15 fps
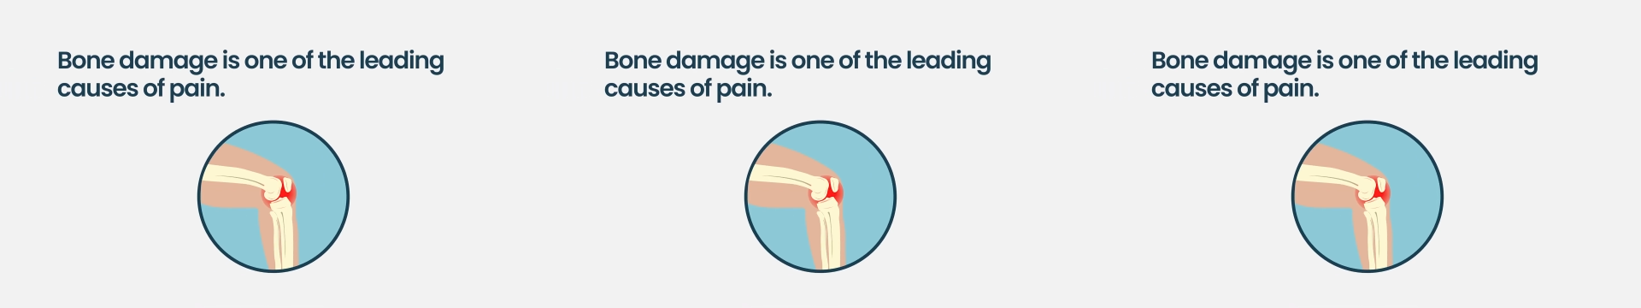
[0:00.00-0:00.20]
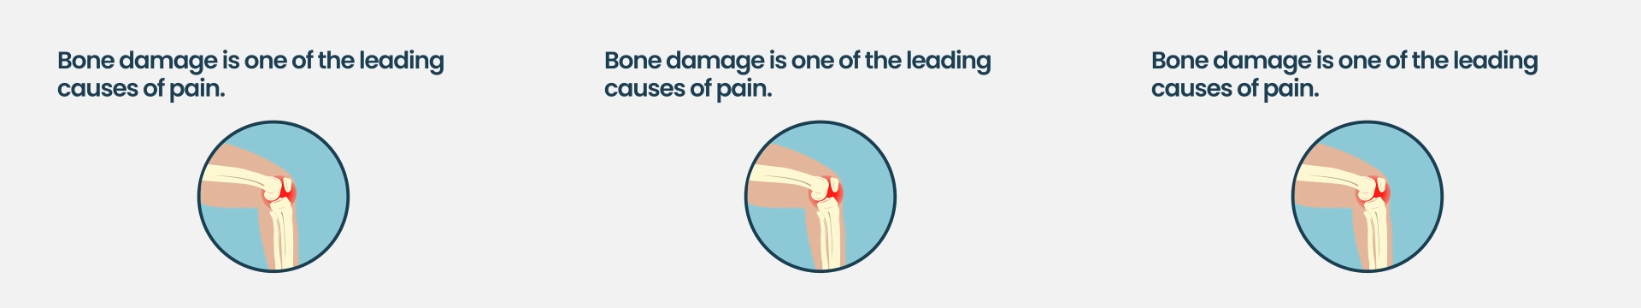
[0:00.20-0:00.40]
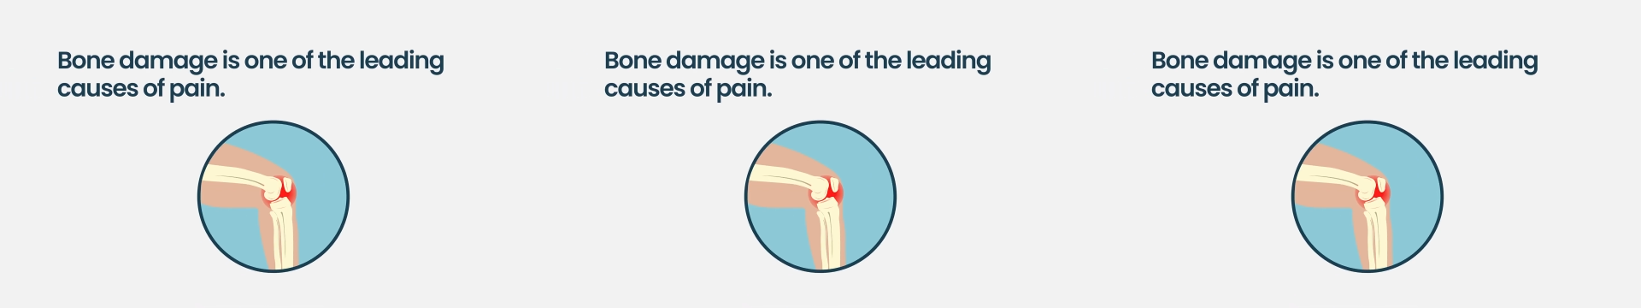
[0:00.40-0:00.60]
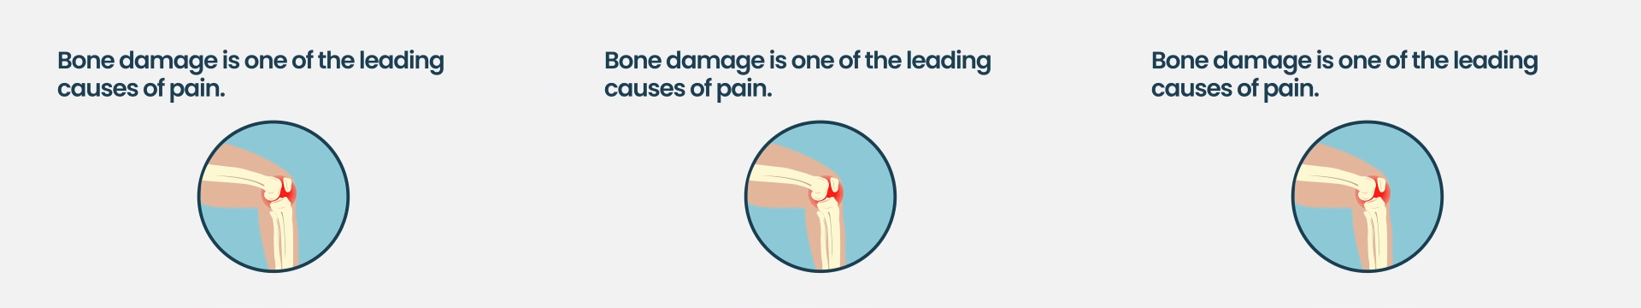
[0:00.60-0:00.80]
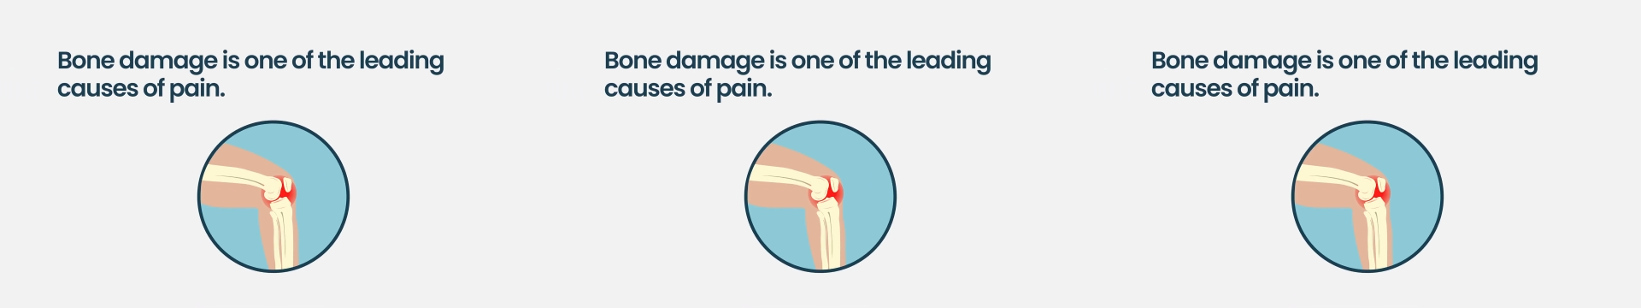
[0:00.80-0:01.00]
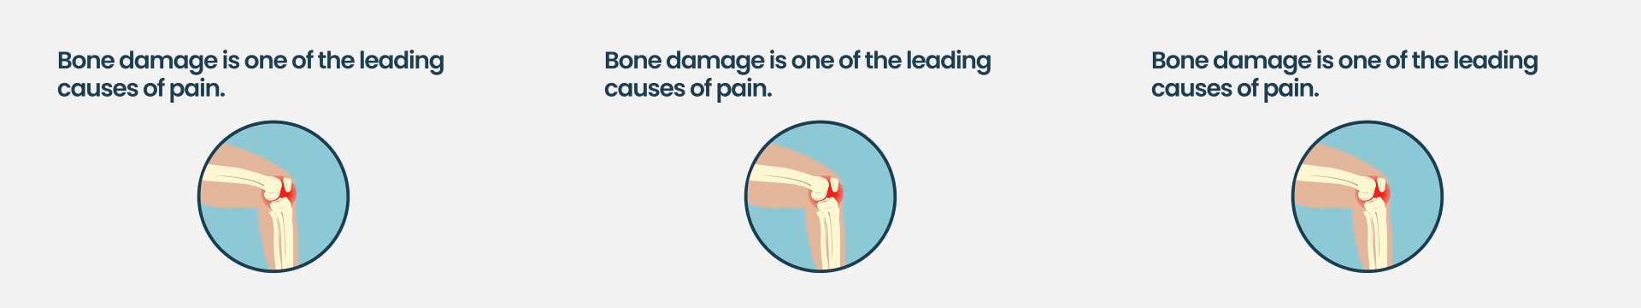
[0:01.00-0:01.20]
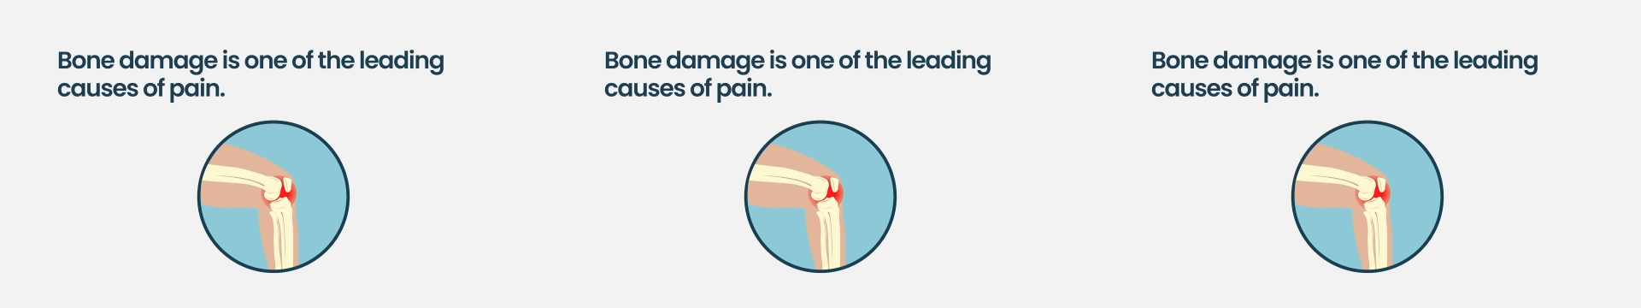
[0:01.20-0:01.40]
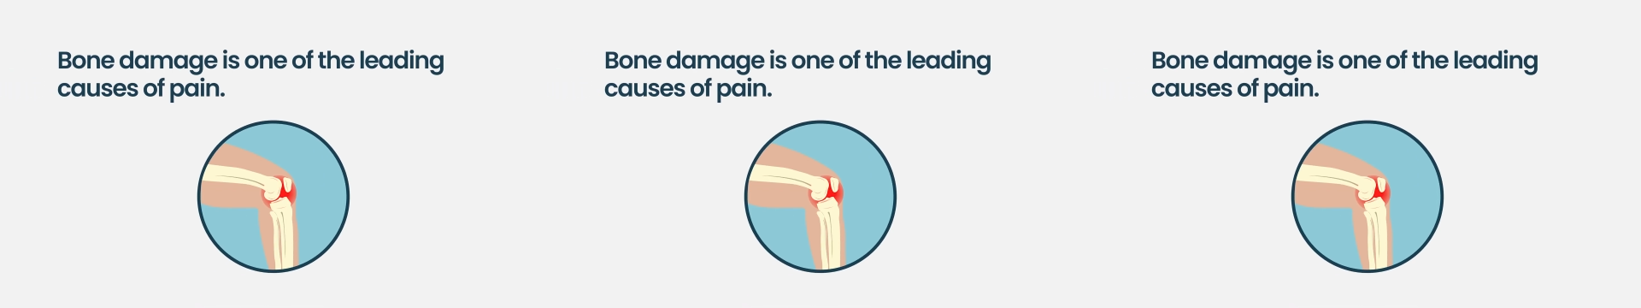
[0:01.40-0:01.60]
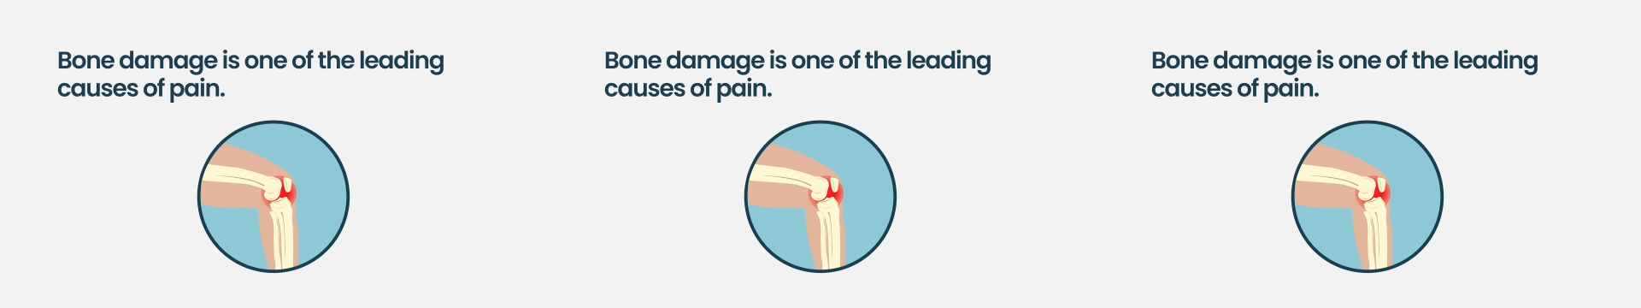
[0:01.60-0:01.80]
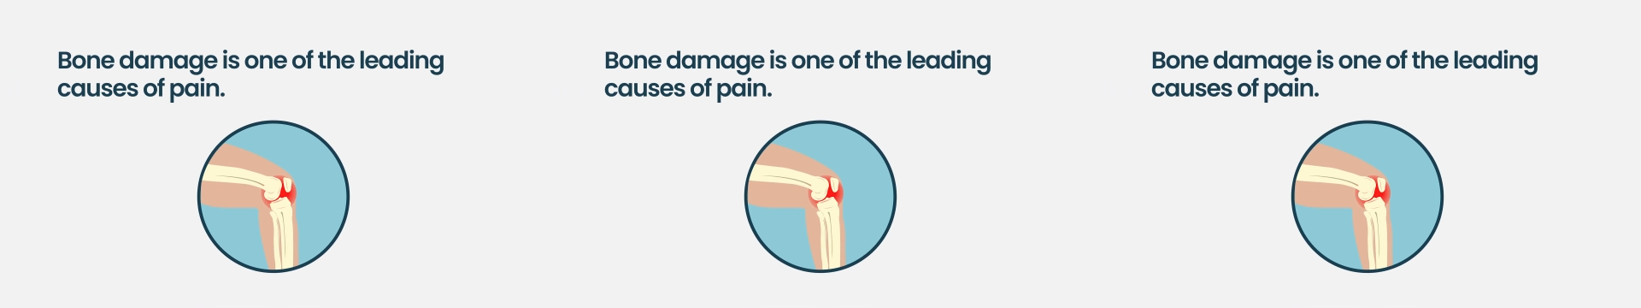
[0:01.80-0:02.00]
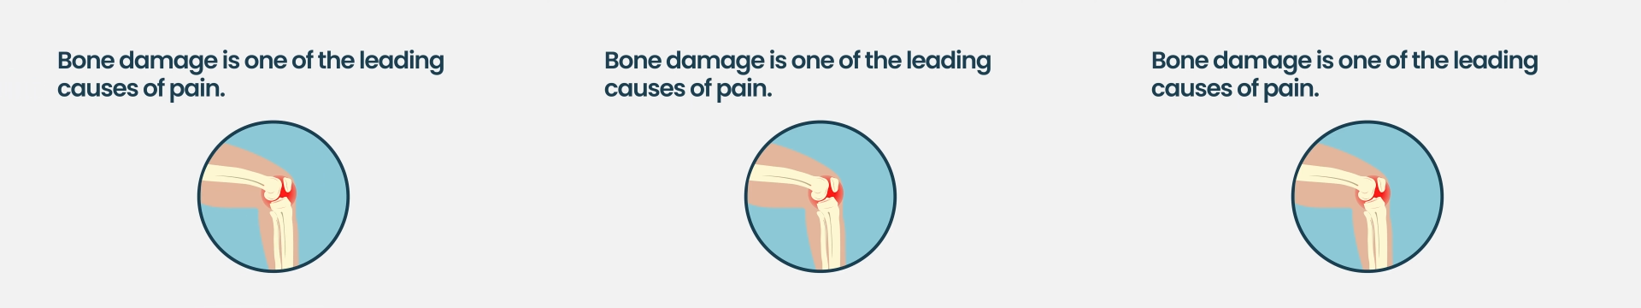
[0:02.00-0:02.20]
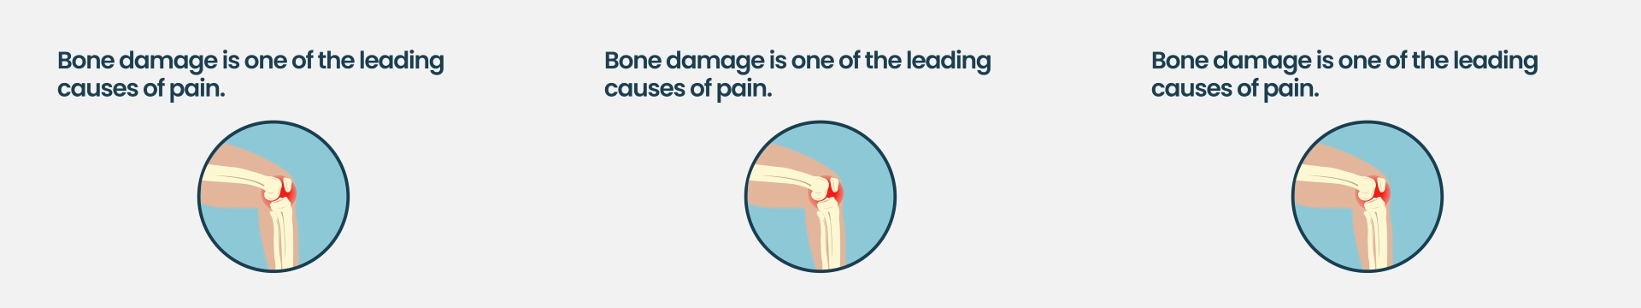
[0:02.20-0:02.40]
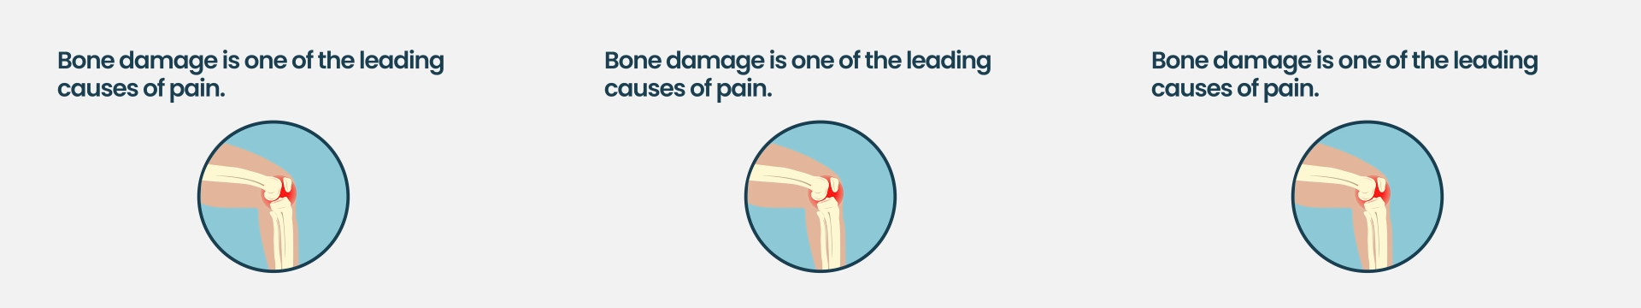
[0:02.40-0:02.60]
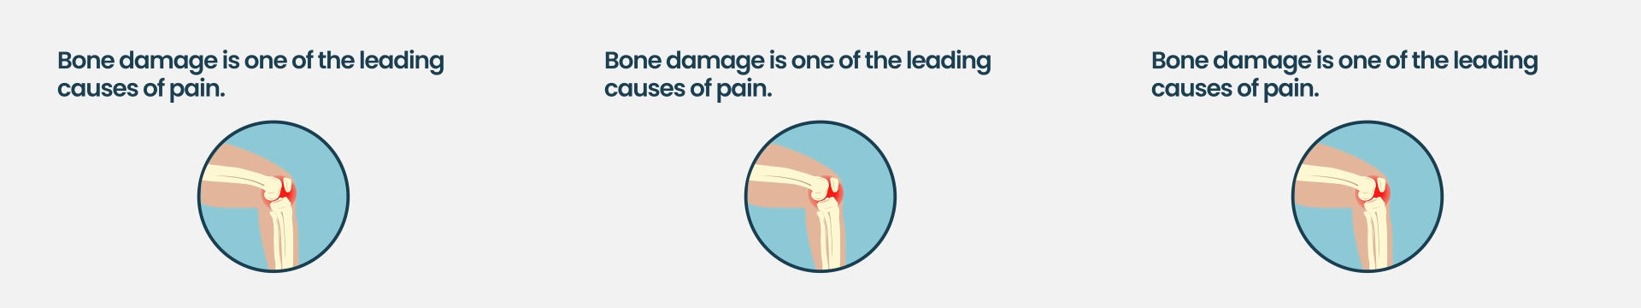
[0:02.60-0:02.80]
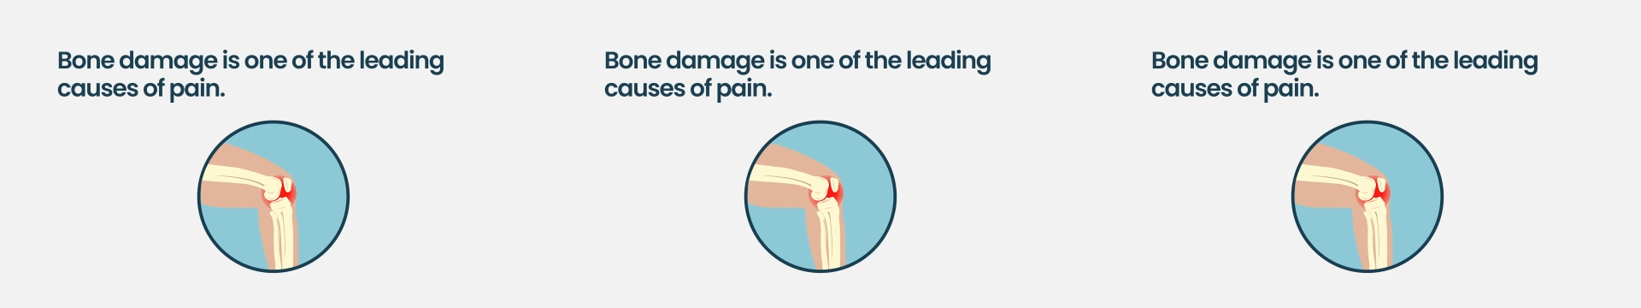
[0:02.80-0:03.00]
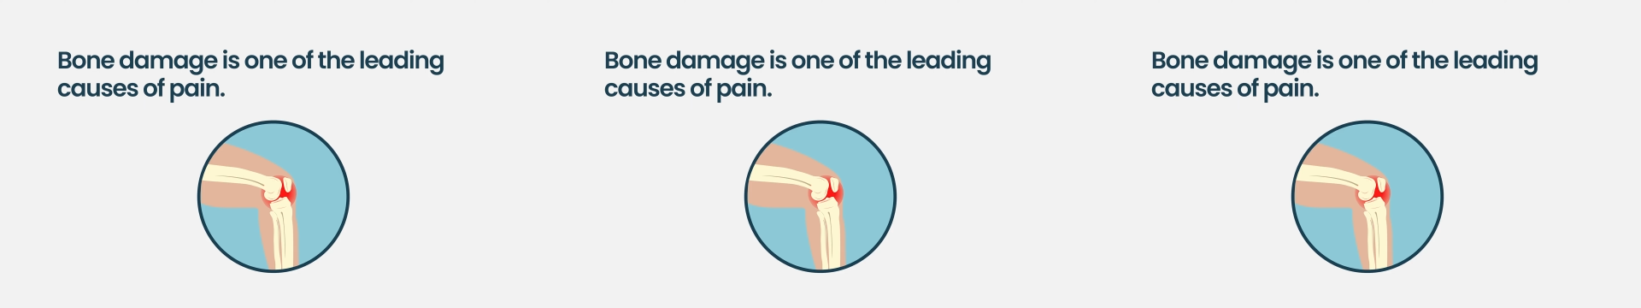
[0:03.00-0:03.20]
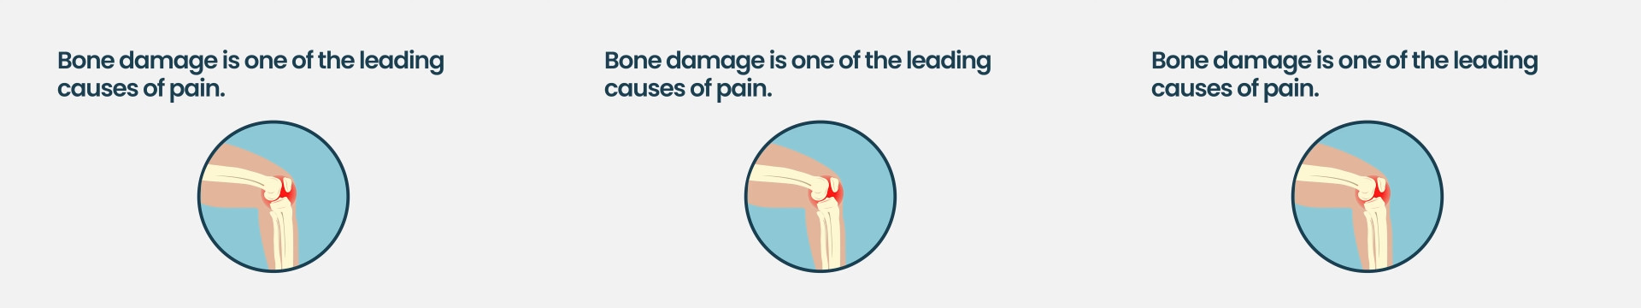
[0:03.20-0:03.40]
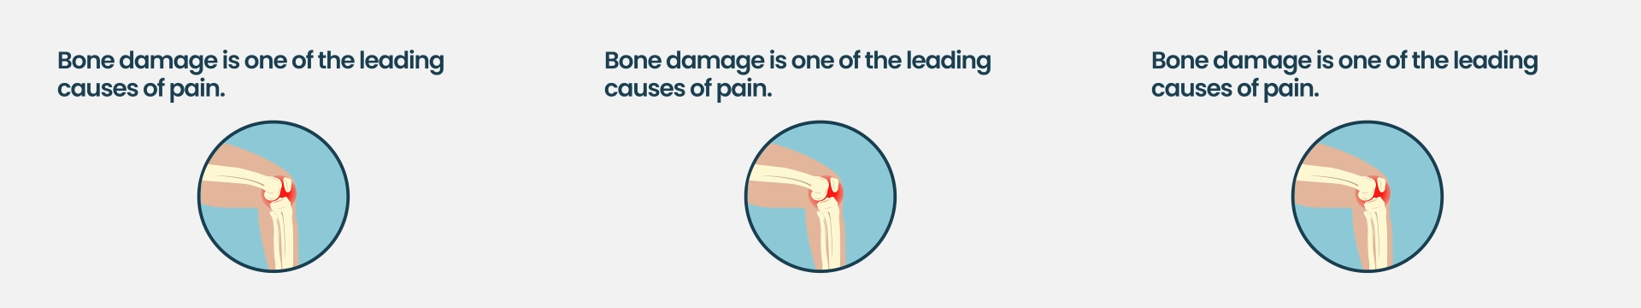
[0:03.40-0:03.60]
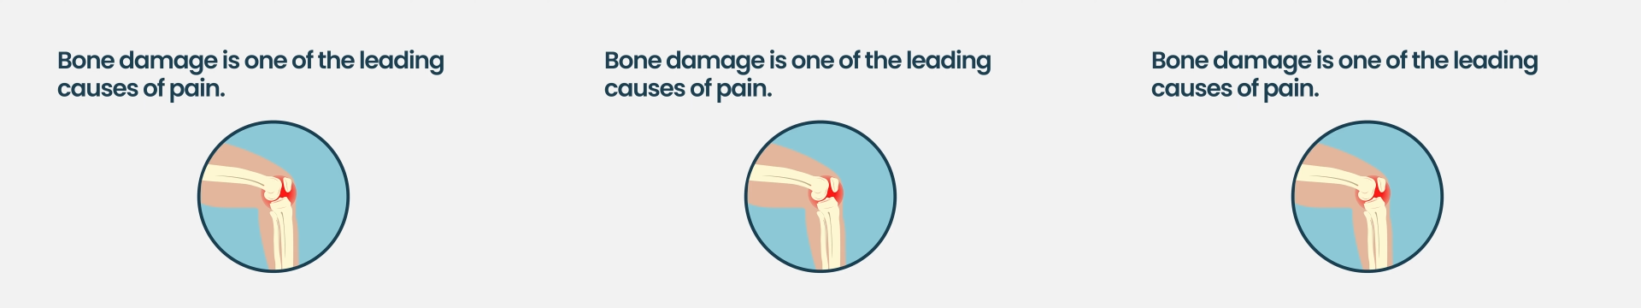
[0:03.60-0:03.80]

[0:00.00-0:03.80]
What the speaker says: No face is visible, so there are no lips to read.